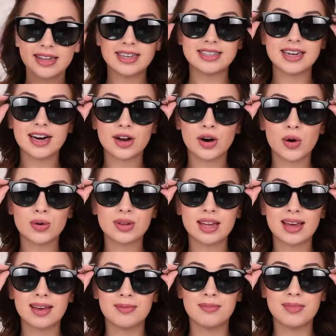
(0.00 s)
These are
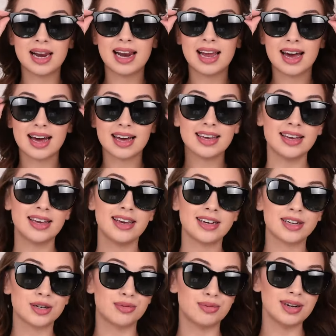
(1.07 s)
called Emilia E.
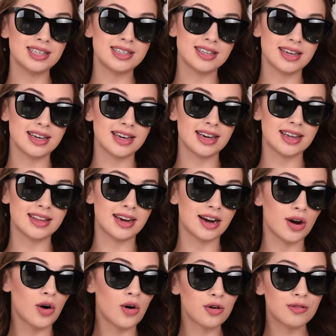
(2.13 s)
Christie and
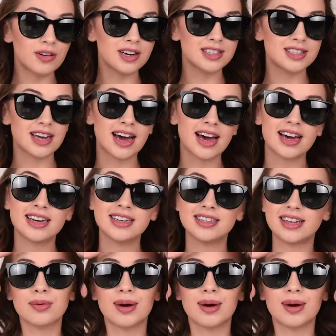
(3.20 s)
they're oversized.